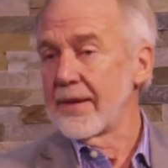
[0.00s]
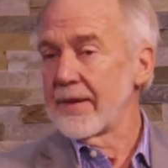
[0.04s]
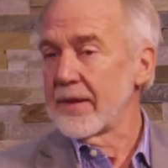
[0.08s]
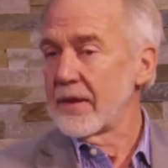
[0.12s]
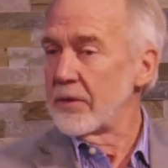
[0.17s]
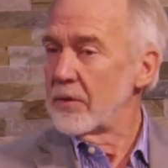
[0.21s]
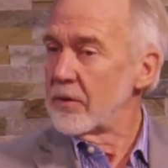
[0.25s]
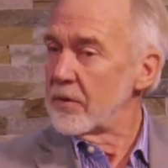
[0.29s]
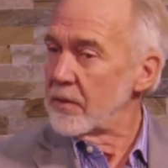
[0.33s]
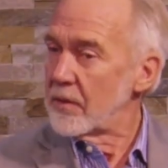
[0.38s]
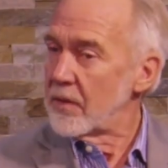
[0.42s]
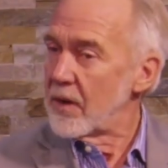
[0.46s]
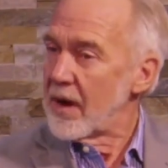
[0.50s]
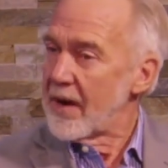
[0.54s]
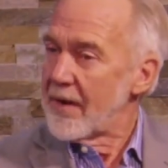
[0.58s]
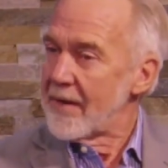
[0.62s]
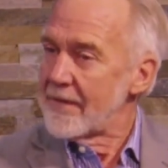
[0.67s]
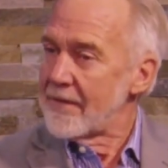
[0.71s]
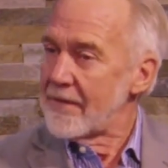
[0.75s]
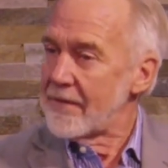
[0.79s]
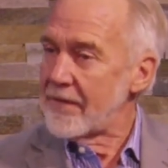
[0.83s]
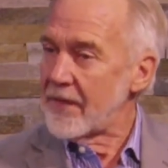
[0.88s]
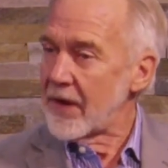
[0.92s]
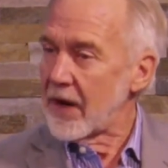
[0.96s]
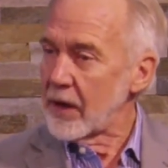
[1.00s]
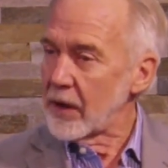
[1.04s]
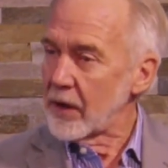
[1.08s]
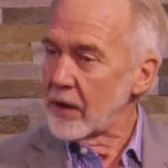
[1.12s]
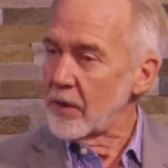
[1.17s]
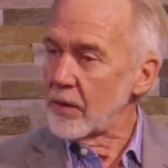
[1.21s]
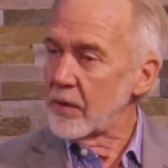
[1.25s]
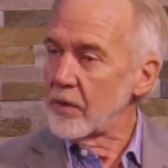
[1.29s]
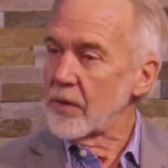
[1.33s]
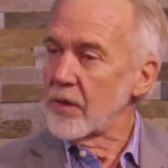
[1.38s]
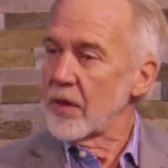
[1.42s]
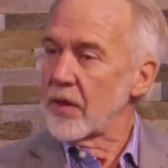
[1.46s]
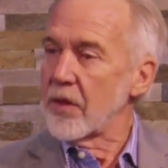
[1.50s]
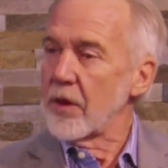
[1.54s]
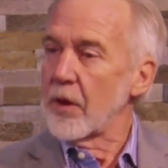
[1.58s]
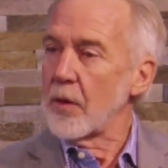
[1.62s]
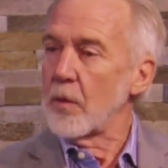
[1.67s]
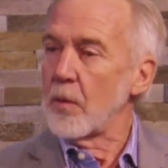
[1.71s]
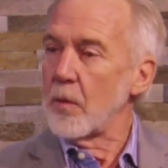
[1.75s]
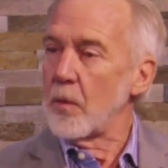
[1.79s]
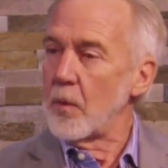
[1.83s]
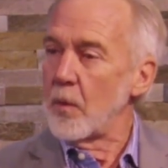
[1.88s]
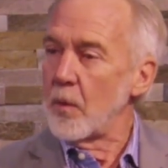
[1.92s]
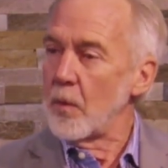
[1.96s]
You follow the
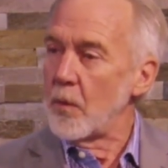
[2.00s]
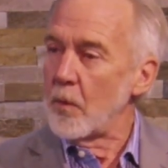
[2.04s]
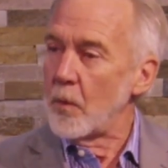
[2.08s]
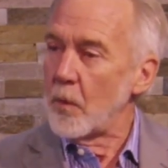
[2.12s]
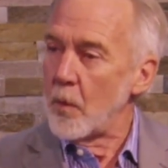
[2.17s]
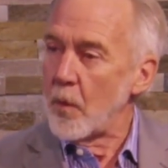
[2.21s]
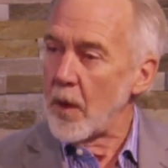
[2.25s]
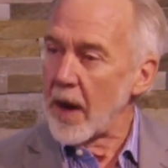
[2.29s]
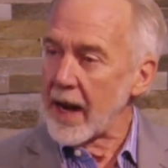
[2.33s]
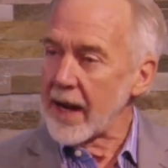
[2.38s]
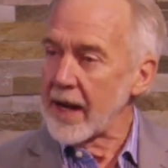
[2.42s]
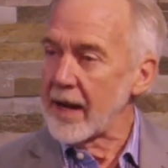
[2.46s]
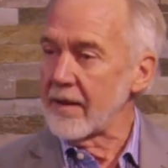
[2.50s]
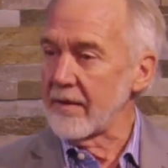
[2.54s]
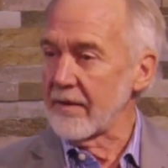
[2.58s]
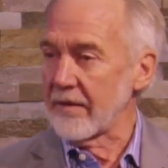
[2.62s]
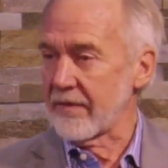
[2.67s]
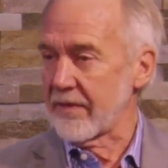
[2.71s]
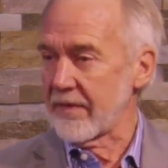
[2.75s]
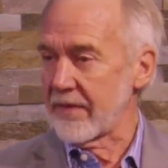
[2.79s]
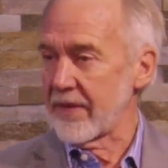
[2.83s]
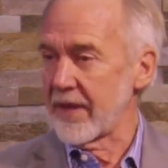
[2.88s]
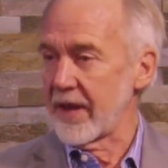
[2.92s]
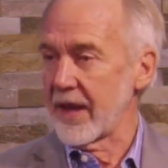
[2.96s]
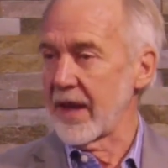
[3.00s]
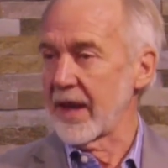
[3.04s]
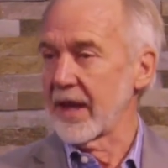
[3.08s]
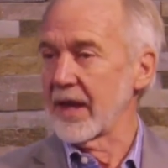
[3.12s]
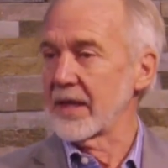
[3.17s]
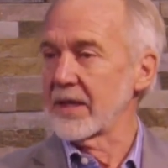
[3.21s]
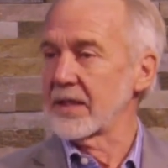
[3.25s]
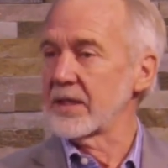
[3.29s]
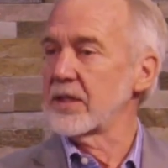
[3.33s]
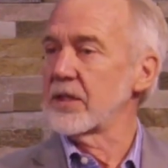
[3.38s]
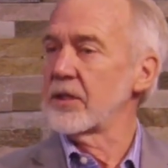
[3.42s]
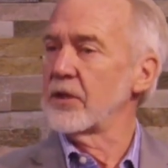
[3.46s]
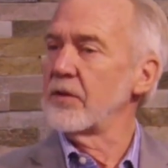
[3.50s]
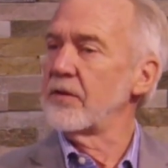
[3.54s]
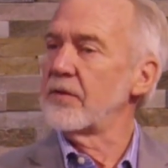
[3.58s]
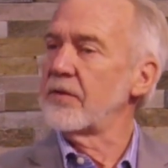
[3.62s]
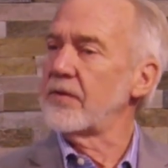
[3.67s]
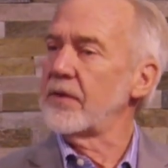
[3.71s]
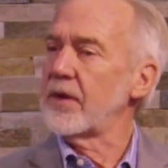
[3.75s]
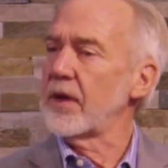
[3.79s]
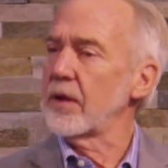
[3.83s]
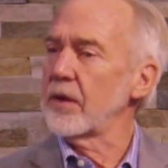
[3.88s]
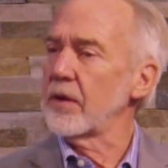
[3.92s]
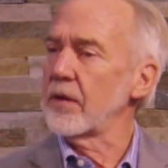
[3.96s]
way of things. You
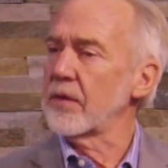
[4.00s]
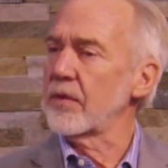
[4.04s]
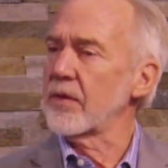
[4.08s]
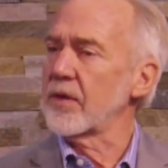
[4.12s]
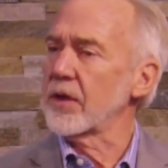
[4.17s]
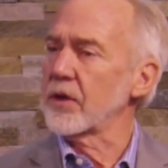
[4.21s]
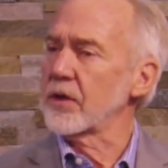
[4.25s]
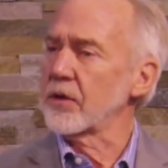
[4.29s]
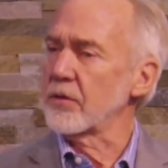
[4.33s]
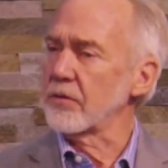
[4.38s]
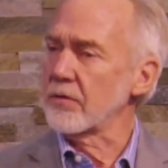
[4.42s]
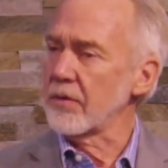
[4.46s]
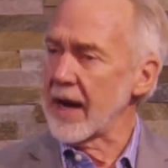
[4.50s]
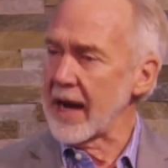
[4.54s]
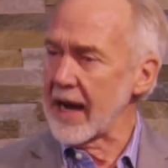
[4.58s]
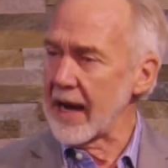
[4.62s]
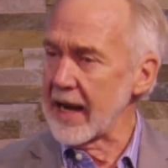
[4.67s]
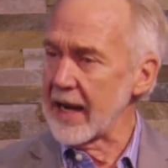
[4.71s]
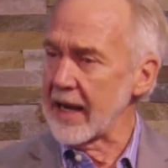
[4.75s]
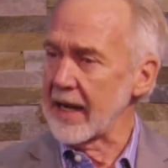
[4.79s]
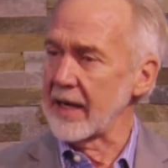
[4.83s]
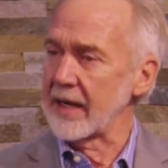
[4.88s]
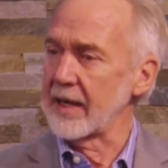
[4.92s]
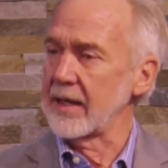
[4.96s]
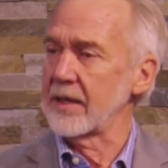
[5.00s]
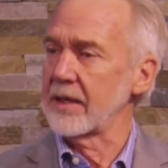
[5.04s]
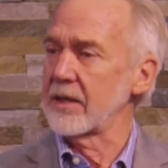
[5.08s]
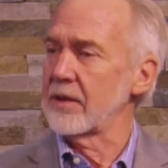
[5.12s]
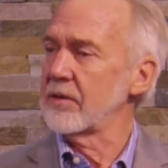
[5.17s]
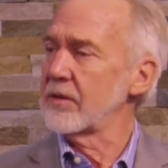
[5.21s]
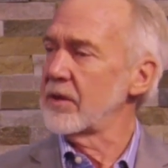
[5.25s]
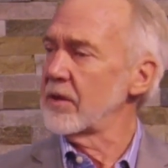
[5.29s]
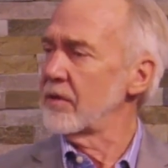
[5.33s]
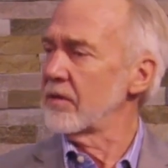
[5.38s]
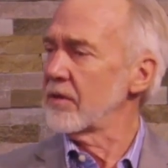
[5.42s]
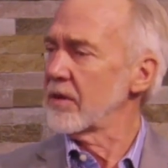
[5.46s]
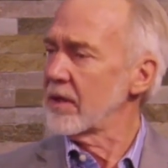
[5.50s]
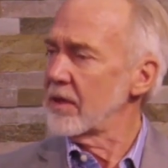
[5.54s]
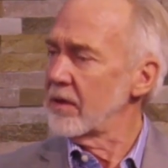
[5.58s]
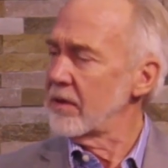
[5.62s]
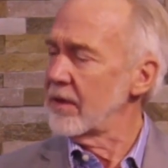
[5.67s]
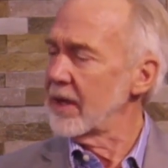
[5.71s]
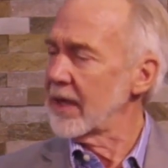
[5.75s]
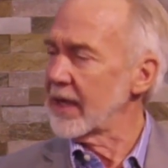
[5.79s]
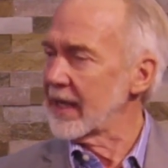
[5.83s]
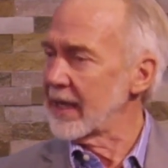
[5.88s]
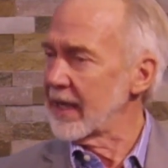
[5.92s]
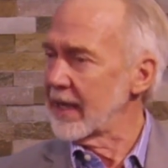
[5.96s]
follow the grain. You don't
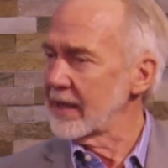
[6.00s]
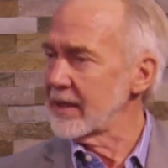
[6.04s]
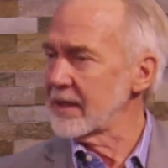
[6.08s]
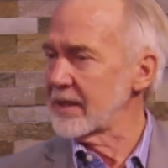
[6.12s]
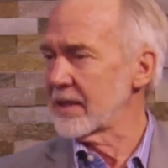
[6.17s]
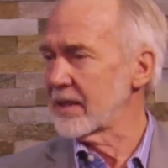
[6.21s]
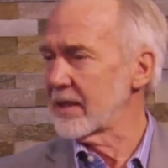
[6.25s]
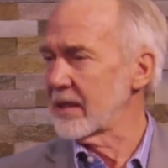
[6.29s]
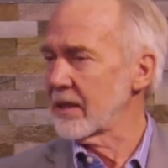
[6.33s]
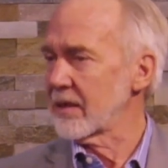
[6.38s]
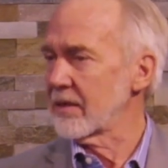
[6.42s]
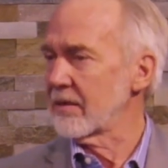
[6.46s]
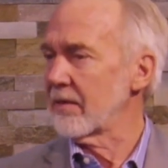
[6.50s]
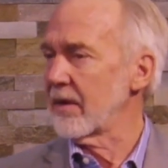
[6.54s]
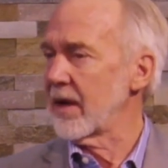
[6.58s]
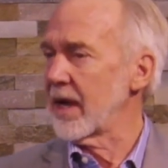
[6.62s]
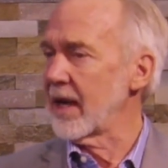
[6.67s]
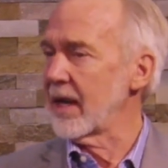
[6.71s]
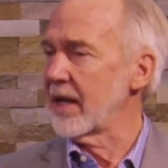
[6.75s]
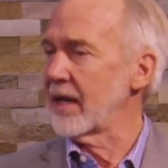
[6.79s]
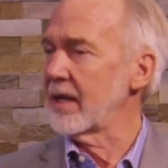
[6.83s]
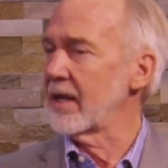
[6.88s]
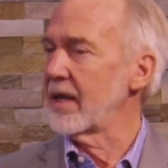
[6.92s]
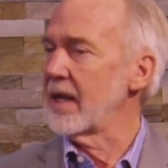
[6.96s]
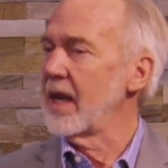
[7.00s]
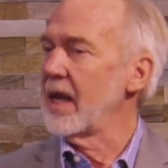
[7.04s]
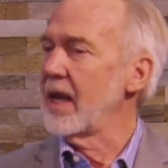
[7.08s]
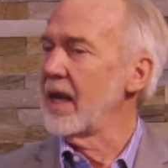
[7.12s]
go against the grain.